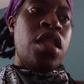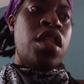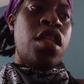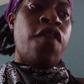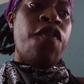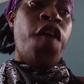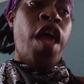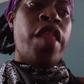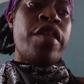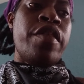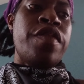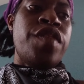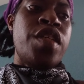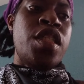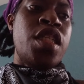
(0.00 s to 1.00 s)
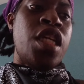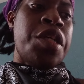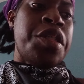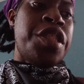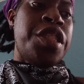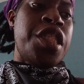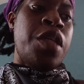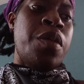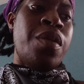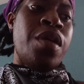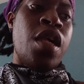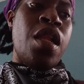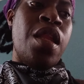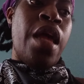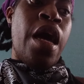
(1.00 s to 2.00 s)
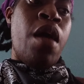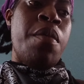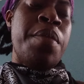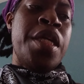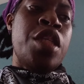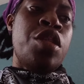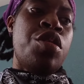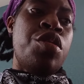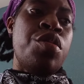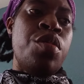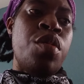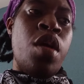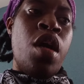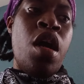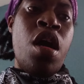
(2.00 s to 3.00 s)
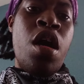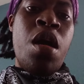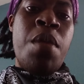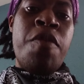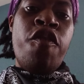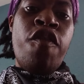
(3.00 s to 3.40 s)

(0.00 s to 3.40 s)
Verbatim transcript: the father of the DLC will allow me to um,